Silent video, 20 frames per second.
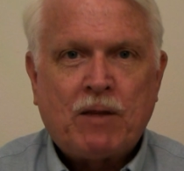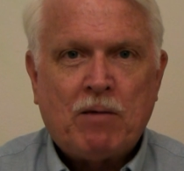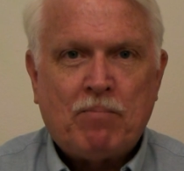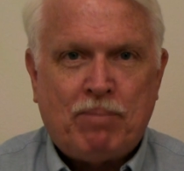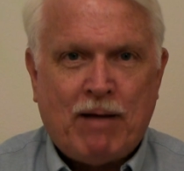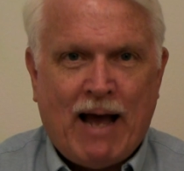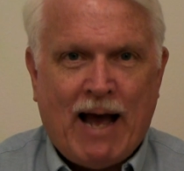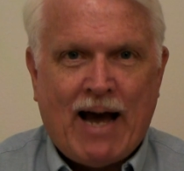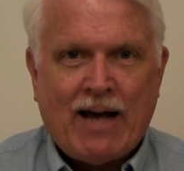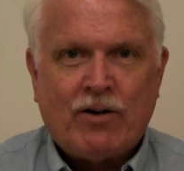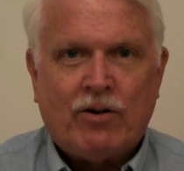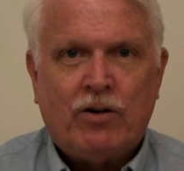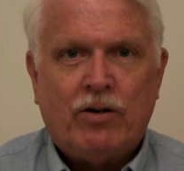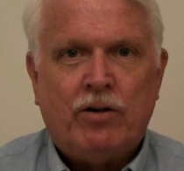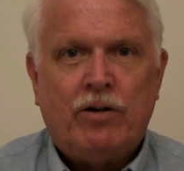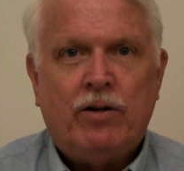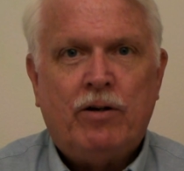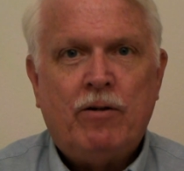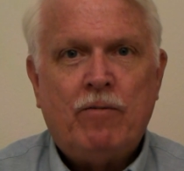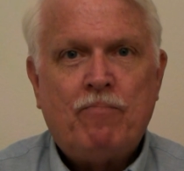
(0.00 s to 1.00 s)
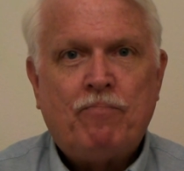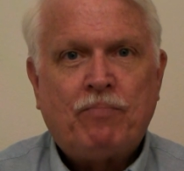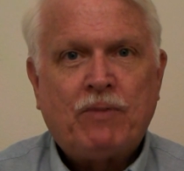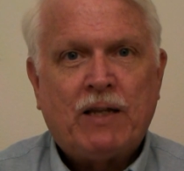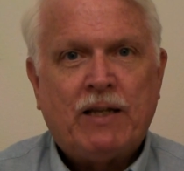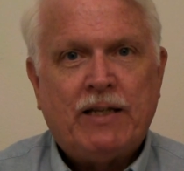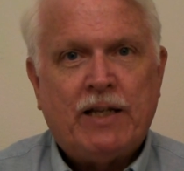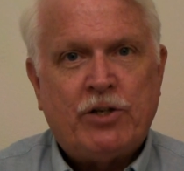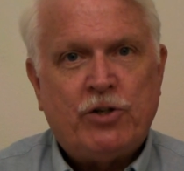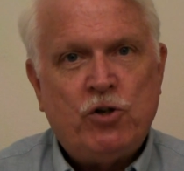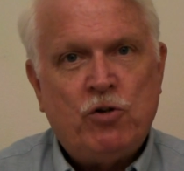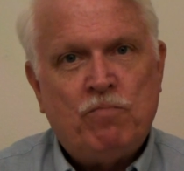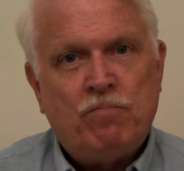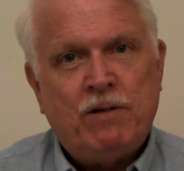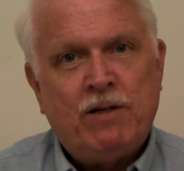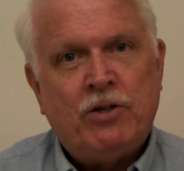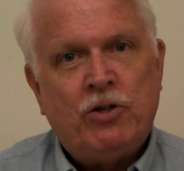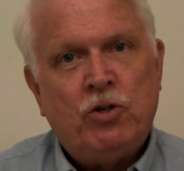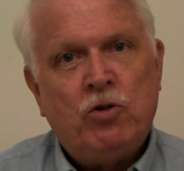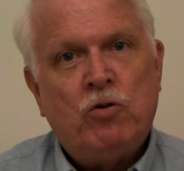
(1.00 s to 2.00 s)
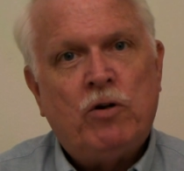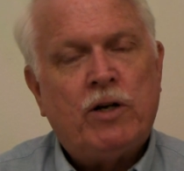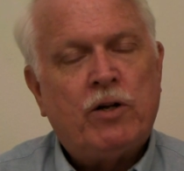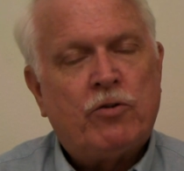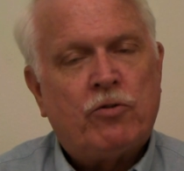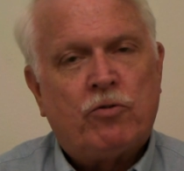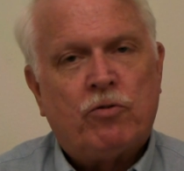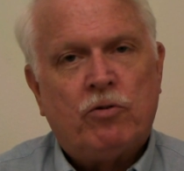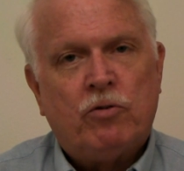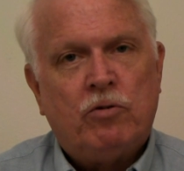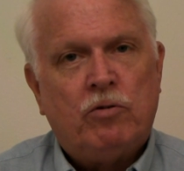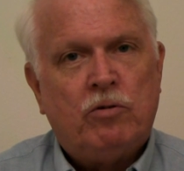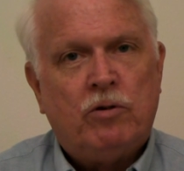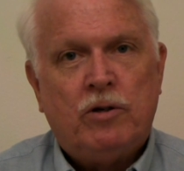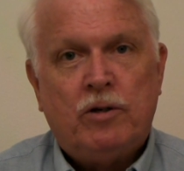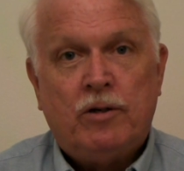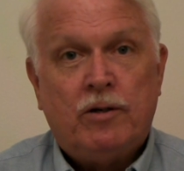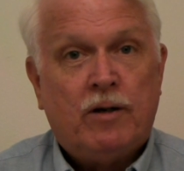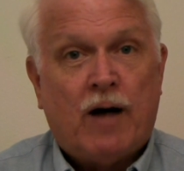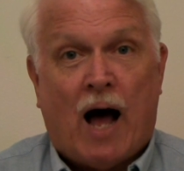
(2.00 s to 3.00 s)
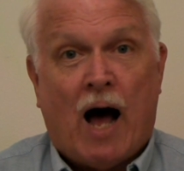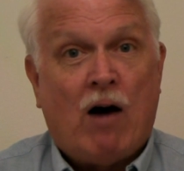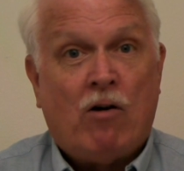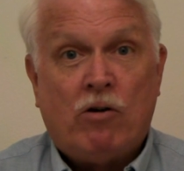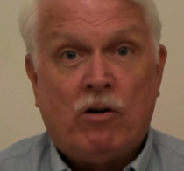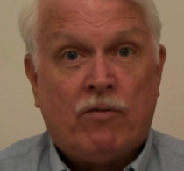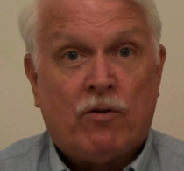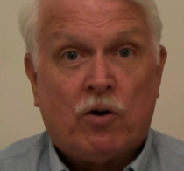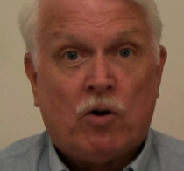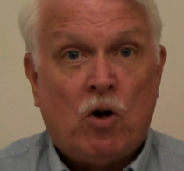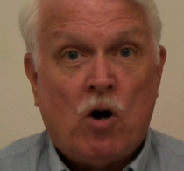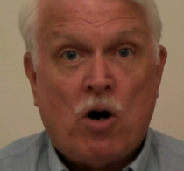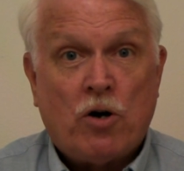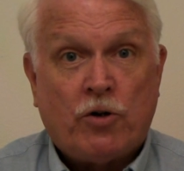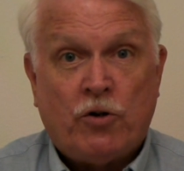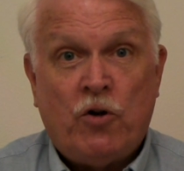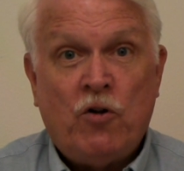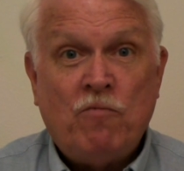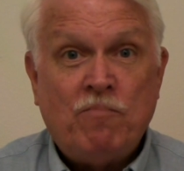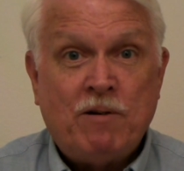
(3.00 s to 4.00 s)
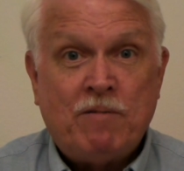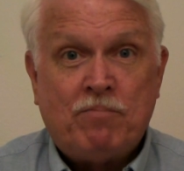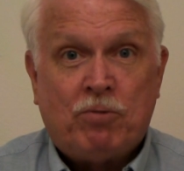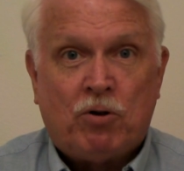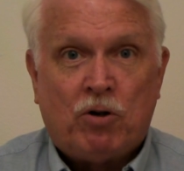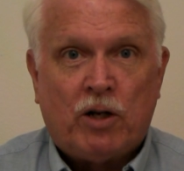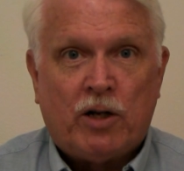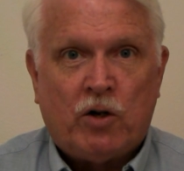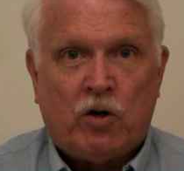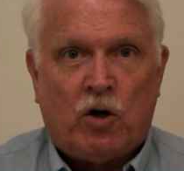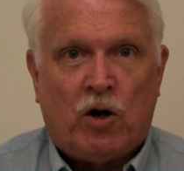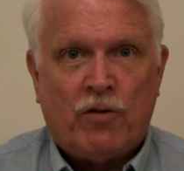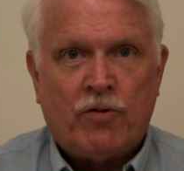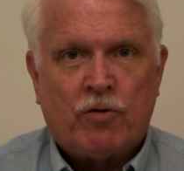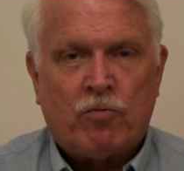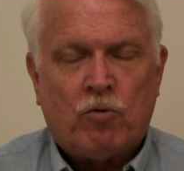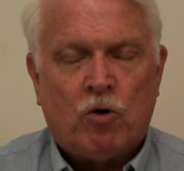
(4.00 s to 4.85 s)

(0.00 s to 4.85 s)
pattern that you've been doing through however long you've been pulling on the